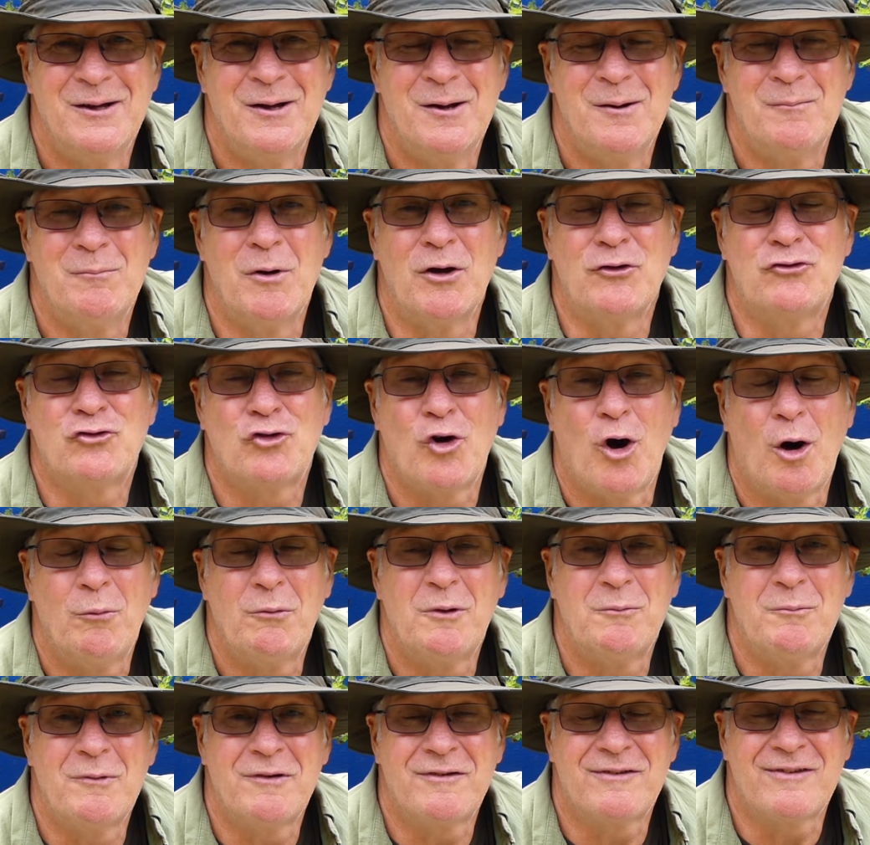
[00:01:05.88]
most
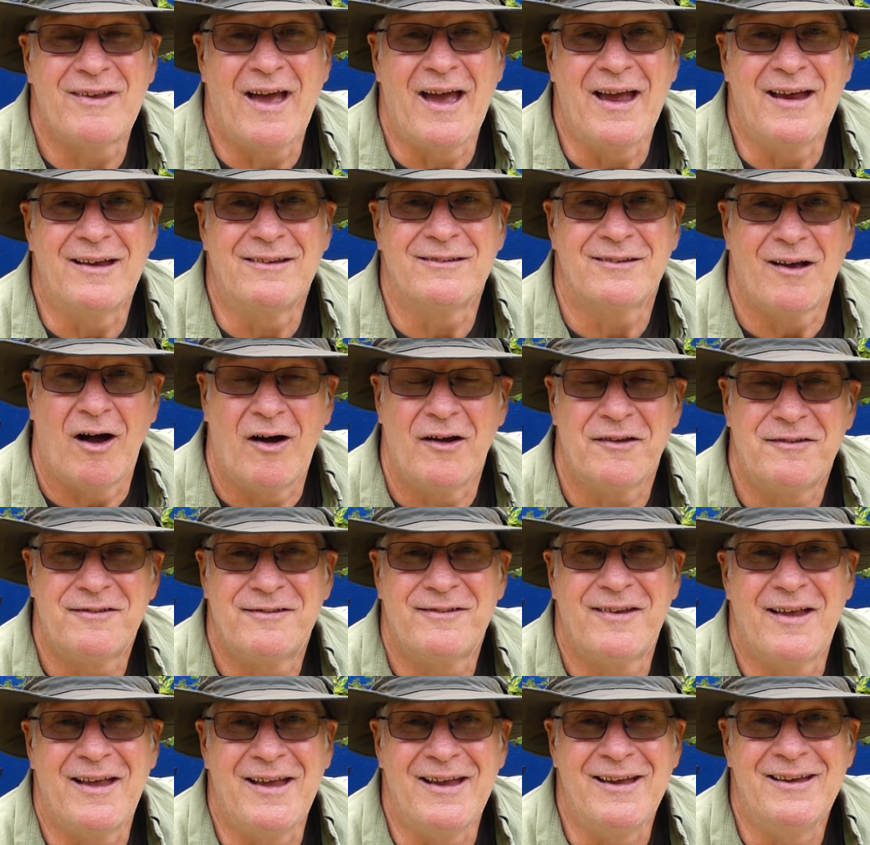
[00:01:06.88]
common mistakes I
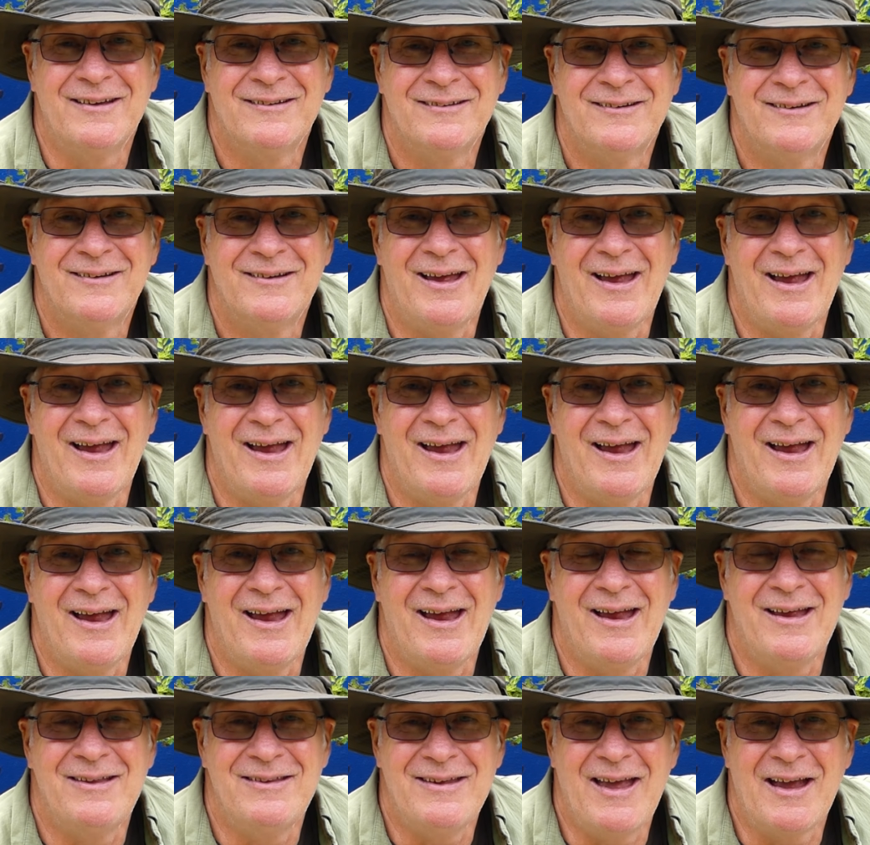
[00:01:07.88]
see
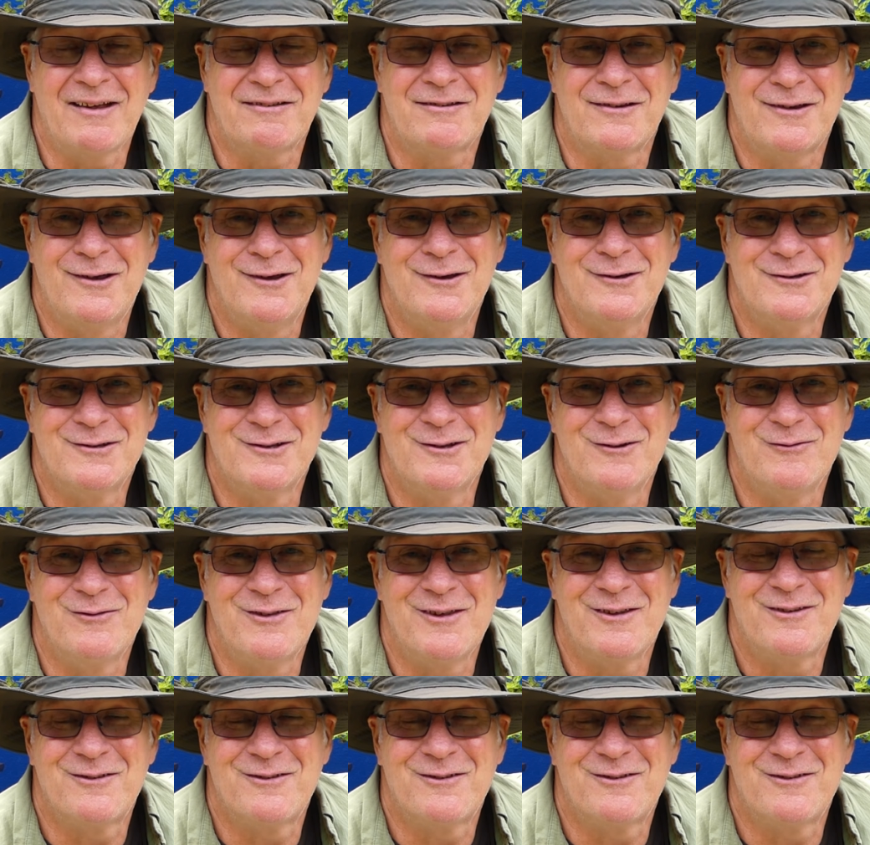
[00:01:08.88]
in the execution of this